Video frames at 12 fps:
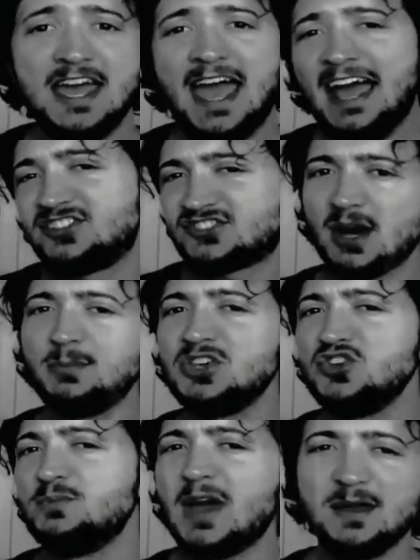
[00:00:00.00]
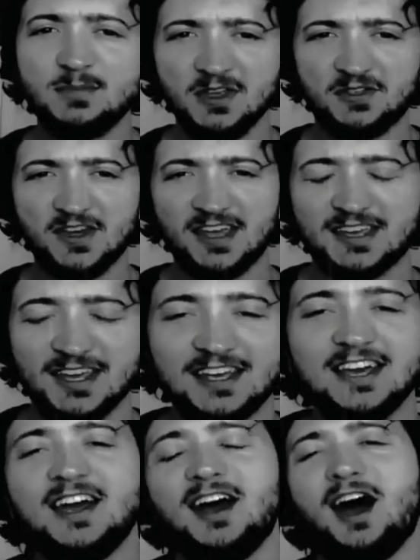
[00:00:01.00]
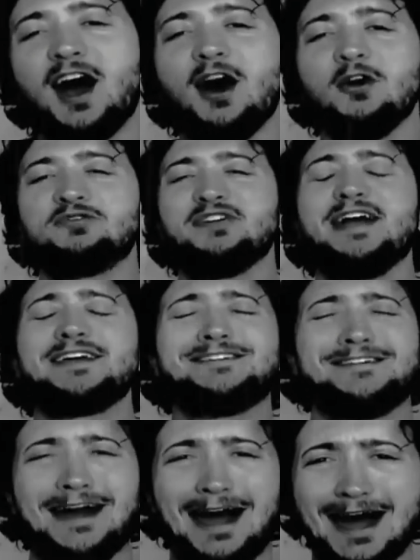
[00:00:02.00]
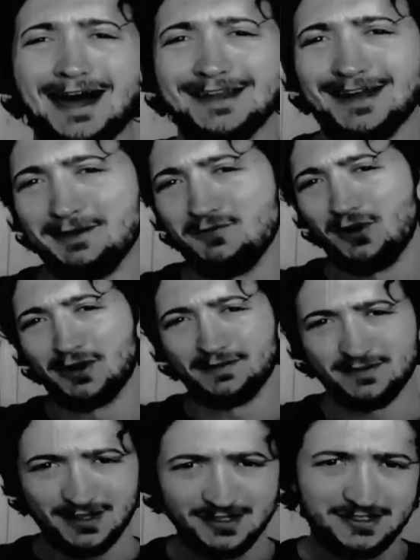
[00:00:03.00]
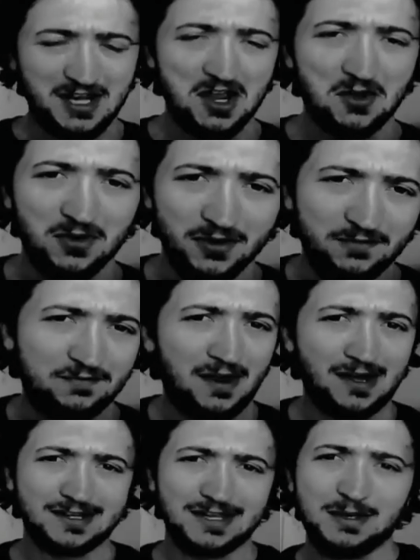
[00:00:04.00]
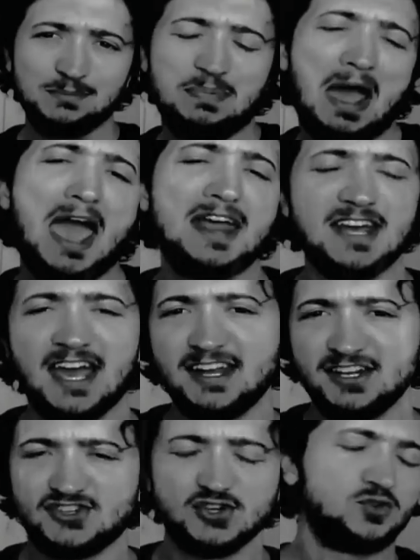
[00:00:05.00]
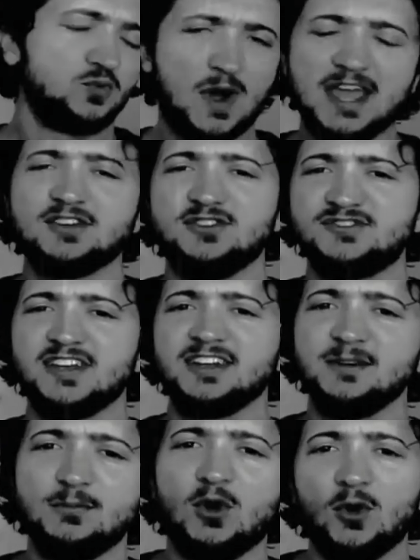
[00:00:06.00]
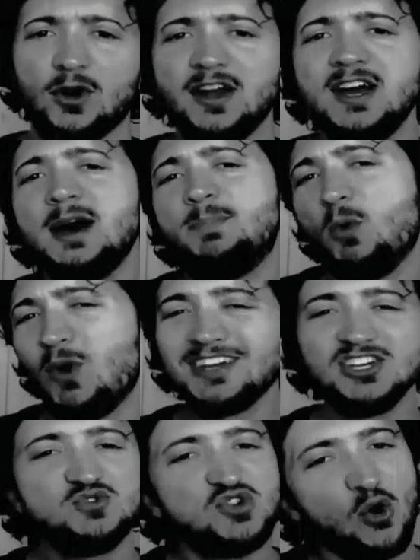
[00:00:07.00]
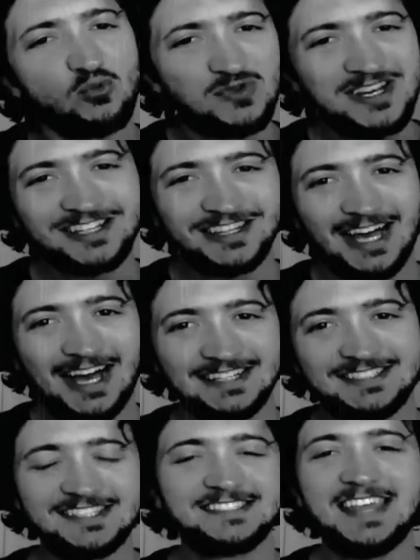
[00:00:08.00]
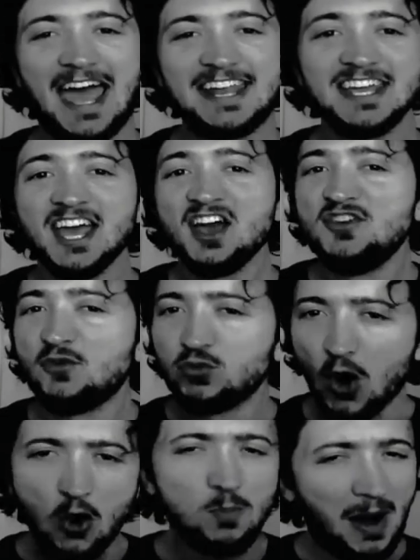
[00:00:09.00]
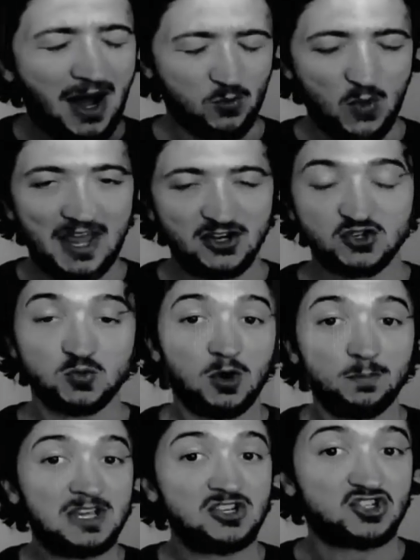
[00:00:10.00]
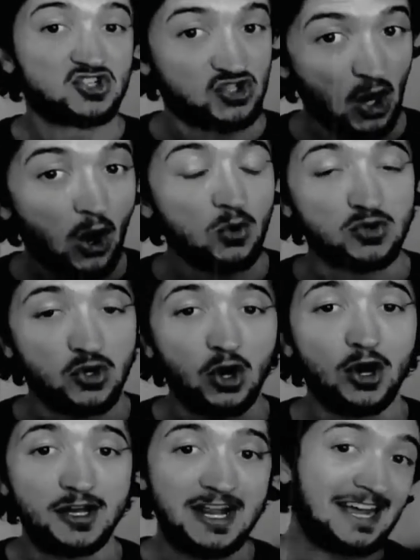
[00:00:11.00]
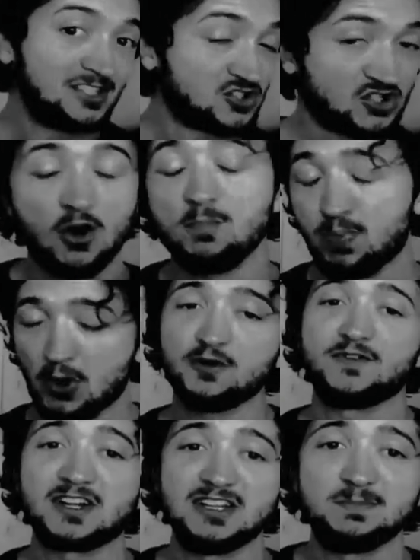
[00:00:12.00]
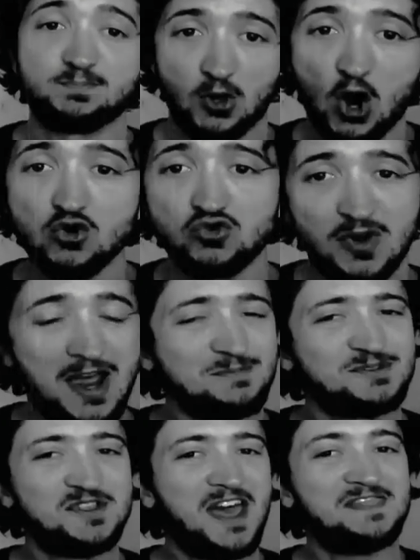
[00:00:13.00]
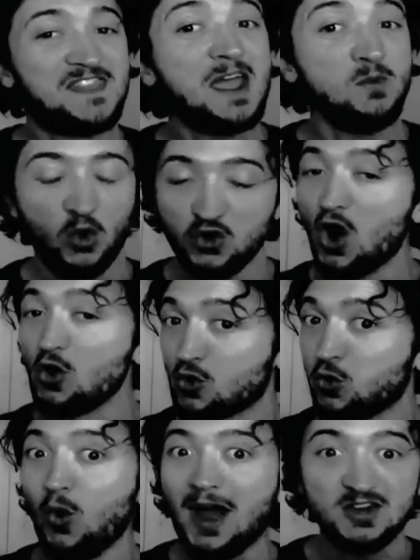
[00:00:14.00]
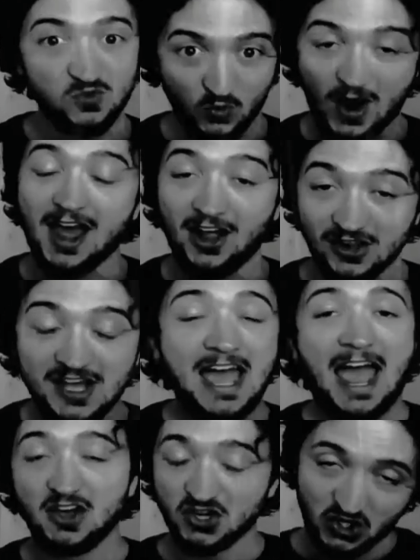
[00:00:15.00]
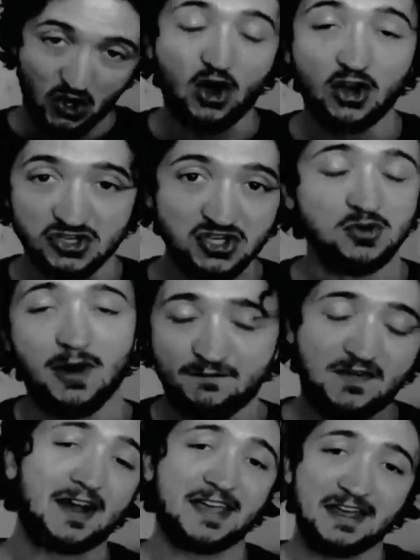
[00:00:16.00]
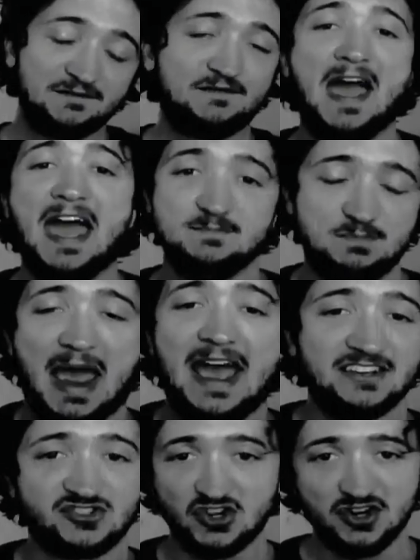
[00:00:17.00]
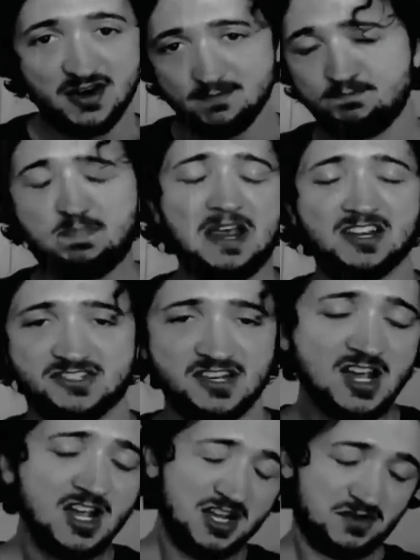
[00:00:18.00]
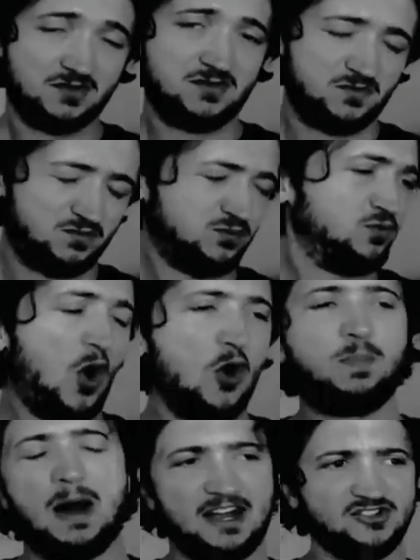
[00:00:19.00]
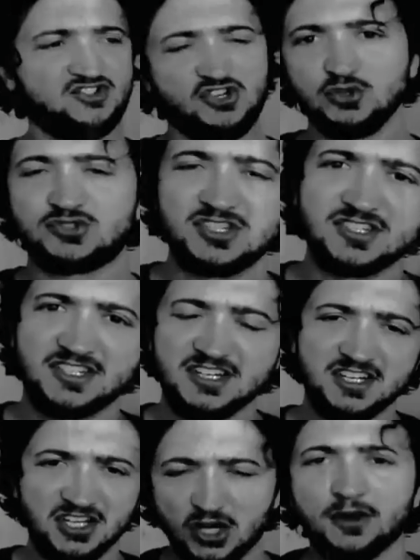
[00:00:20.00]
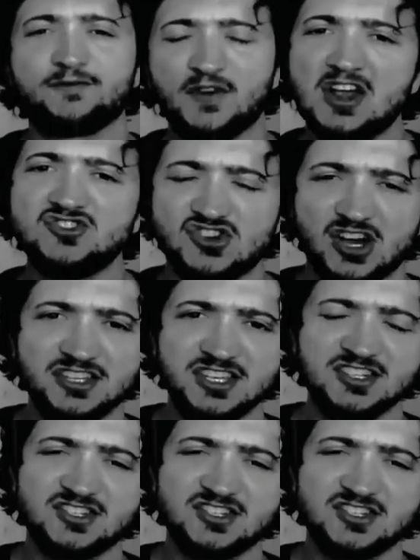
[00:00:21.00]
And some of you may be thinking, "Oh, thank God, I won't have to deal with bad attitude waiters anymore." But what you don't realize is that the robot waiters will be so good and so perfectly programmed that they will know quite well how to call you a fat bastard and piss robot juices into your French onion